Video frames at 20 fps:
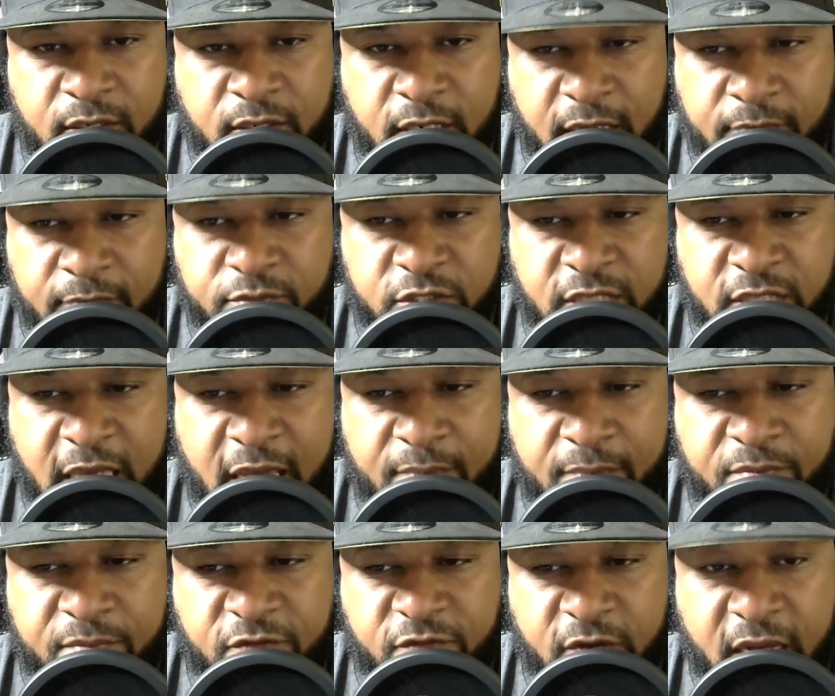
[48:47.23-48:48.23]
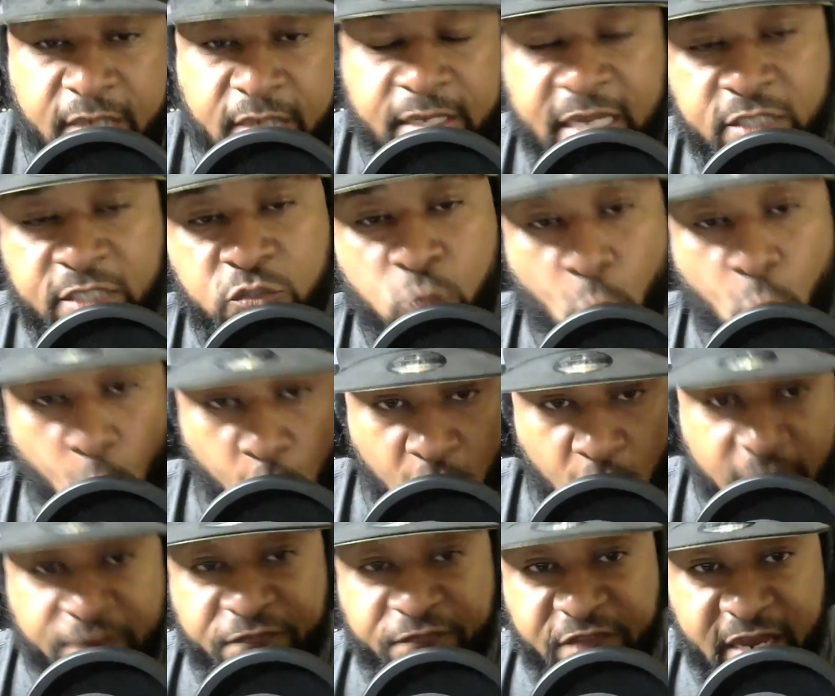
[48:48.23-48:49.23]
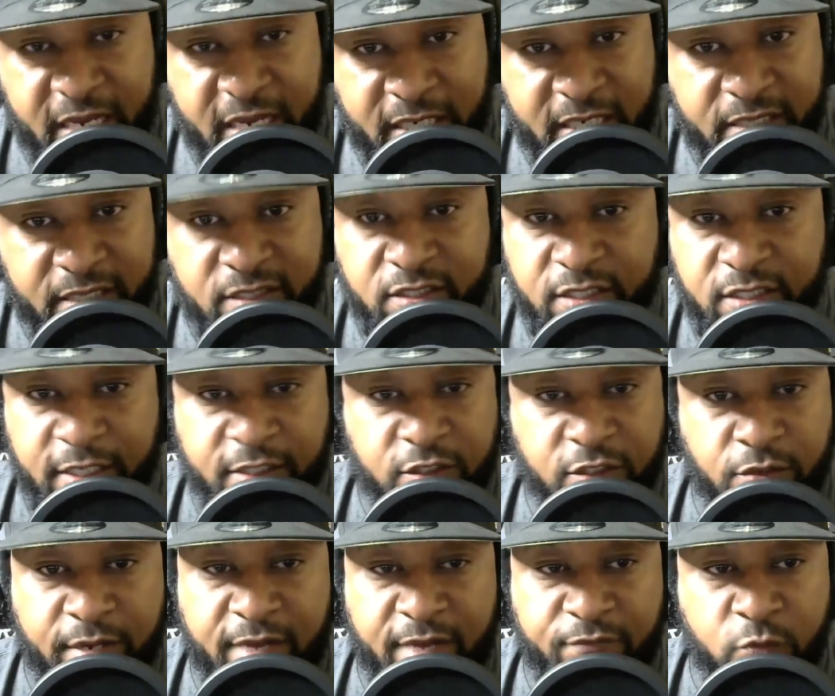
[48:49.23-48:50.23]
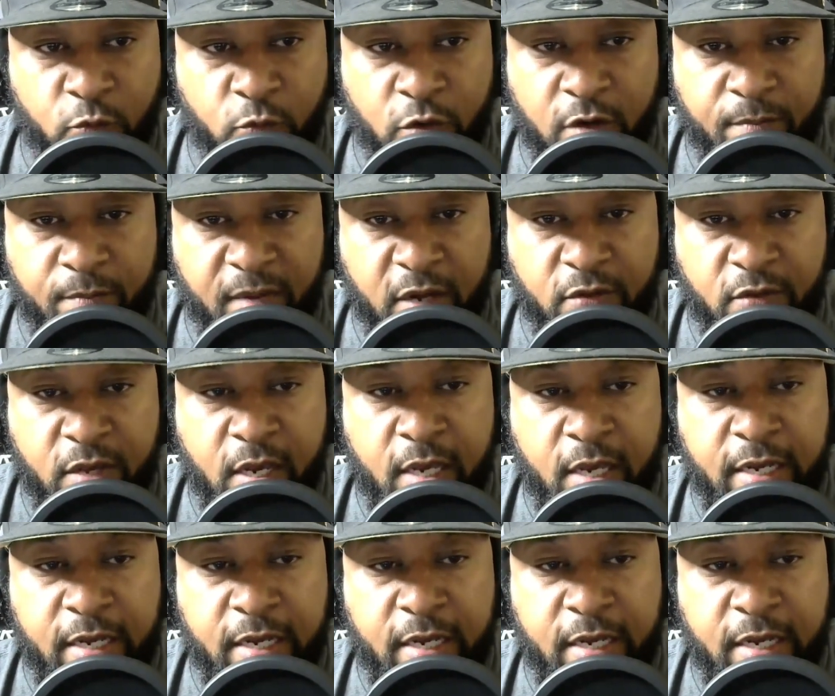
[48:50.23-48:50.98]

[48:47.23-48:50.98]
And I'm just happy for that. That's one thing that the Saints don't have to worry about.